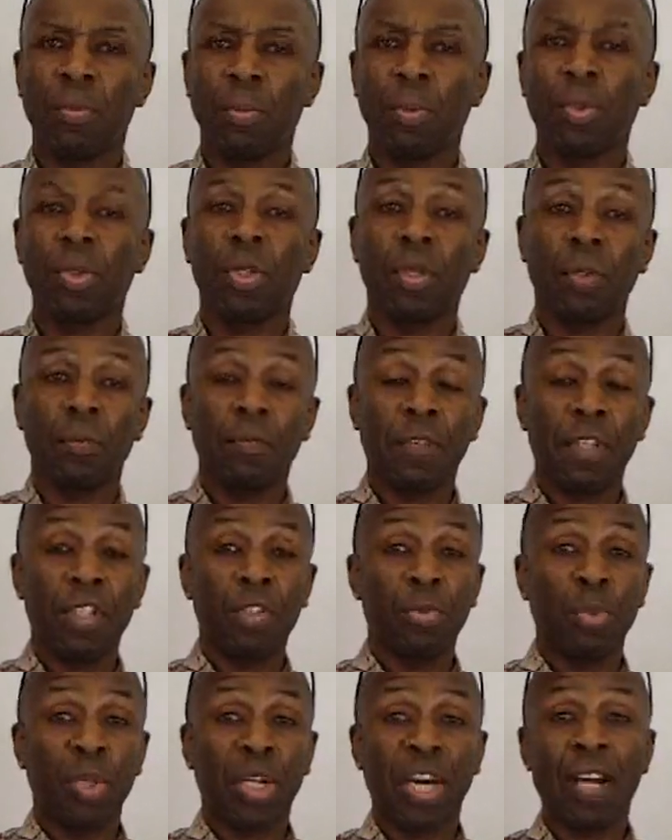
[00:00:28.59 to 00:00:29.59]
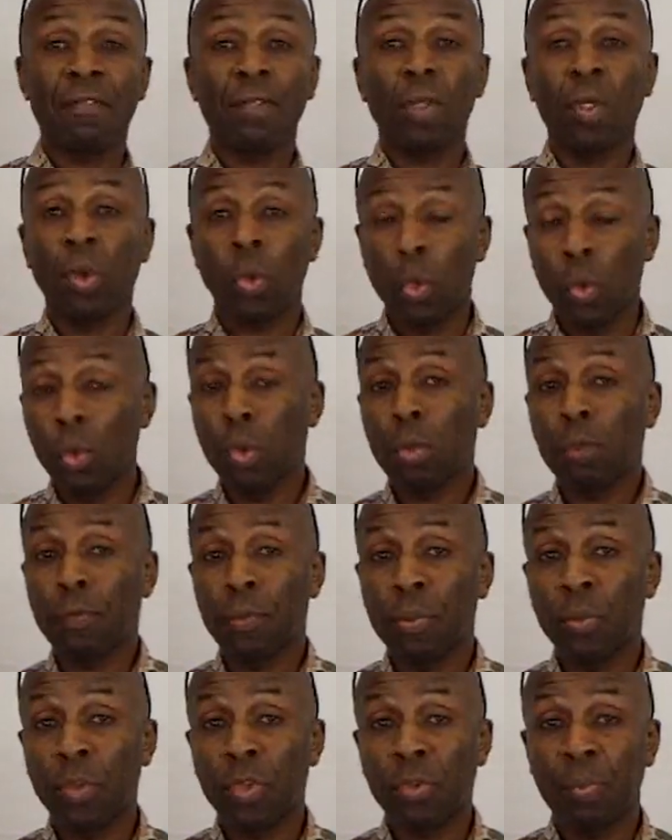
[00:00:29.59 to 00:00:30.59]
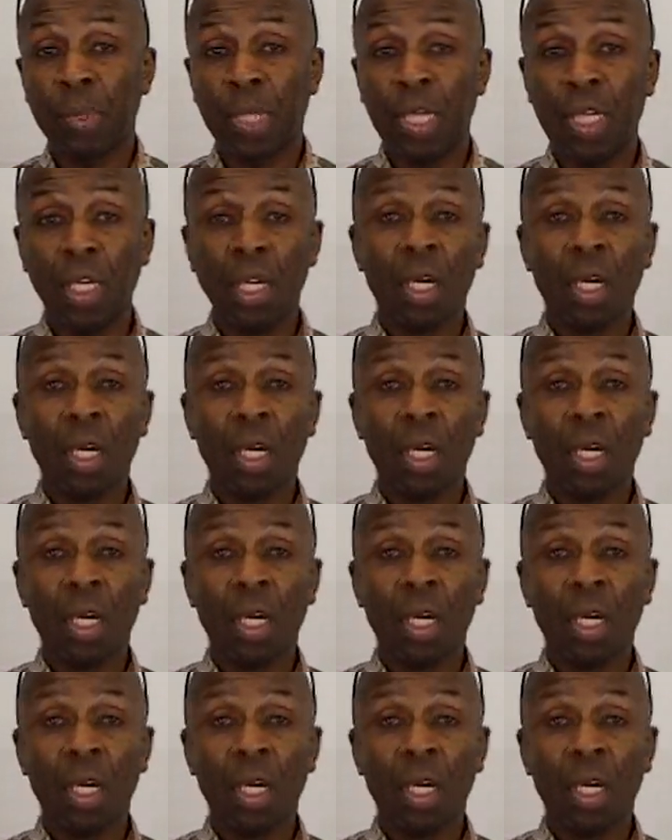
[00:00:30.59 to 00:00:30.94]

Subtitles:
putting on Facebook. I haven't got all of them with me.